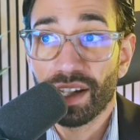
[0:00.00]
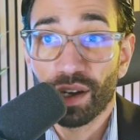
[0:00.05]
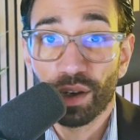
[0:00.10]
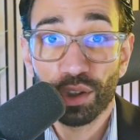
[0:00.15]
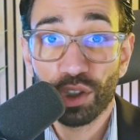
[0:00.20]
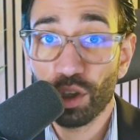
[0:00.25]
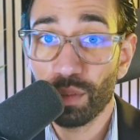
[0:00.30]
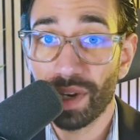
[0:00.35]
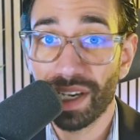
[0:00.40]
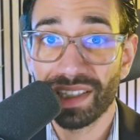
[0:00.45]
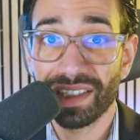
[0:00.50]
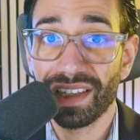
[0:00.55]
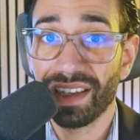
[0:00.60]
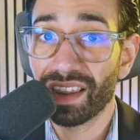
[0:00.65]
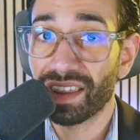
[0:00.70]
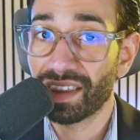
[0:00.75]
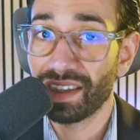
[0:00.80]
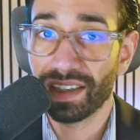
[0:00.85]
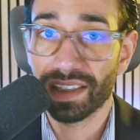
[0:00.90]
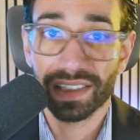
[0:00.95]
automating
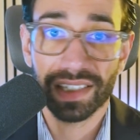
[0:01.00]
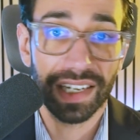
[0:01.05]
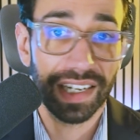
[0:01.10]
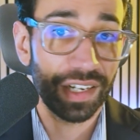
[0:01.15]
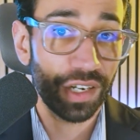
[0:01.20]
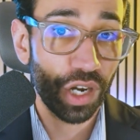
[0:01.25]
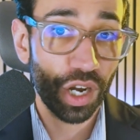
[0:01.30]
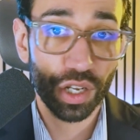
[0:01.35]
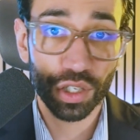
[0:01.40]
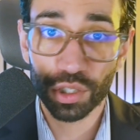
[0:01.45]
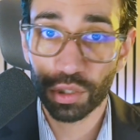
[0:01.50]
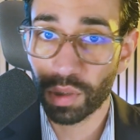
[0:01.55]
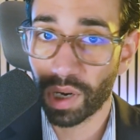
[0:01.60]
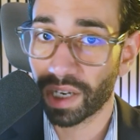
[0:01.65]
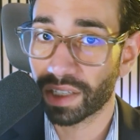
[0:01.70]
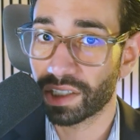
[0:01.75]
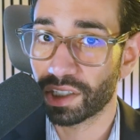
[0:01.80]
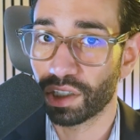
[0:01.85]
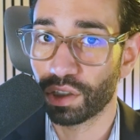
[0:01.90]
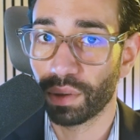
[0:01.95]
things like
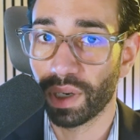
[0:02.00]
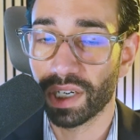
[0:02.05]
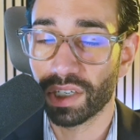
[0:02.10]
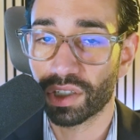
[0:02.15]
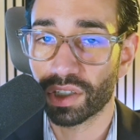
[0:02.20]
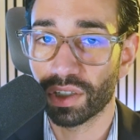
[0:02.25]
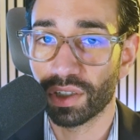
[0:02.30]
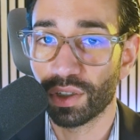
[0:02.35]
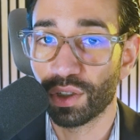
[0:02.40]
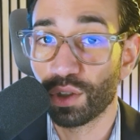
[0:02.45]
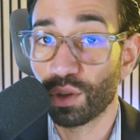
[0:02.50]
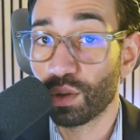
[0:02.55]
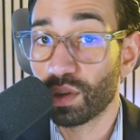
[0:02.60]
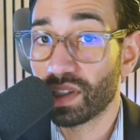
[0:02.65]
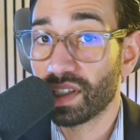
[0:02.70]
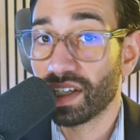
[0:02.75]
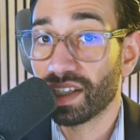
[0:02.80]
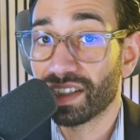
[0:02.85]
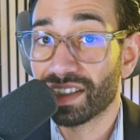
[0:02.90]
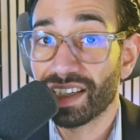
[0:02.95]
contract generation,
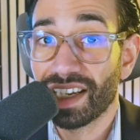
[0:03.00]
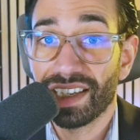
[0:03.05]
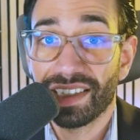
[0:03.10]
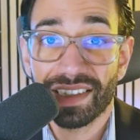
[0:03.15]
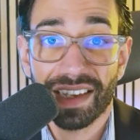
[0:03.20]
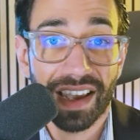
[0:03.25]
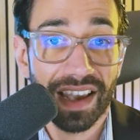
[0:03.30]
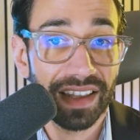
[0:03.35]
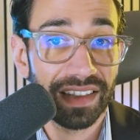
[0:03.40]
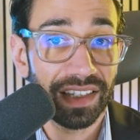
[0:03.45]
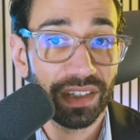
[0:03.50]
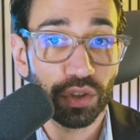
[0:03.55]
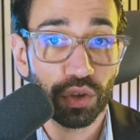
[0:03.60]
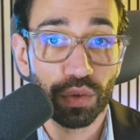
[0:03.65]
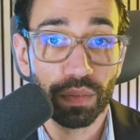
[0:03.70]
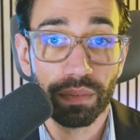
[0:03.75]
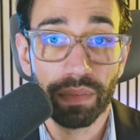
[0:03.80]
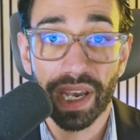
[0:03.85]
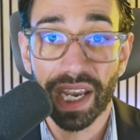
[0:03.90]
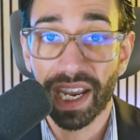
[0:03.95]
using data that you
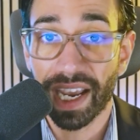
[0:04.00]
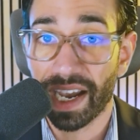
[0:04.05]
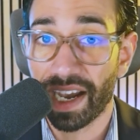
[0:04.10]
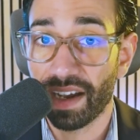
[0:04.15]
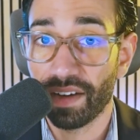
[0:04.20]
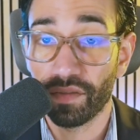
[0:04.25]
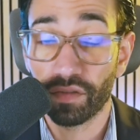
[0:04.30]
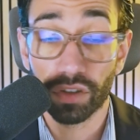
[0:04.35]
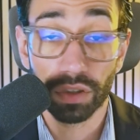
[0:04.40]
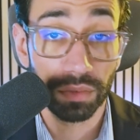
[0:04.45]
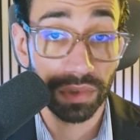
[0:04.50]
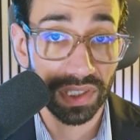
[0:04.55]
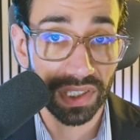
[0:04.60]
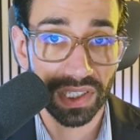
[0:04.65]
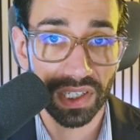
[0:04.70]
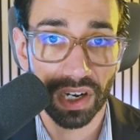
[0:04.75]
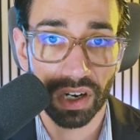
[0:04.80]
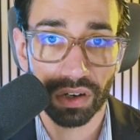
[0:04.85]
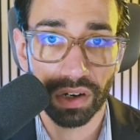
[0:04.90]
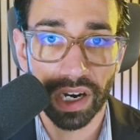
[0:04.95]
may have from a
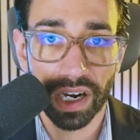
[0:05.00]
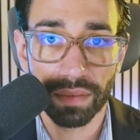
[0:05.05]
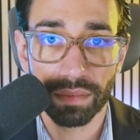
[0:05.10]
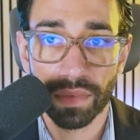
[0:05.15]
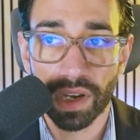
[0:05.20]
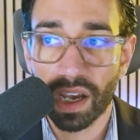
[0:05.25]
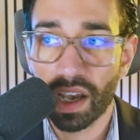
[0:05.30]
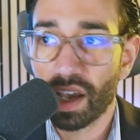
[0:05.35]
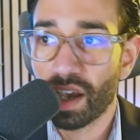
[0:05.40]
CRM,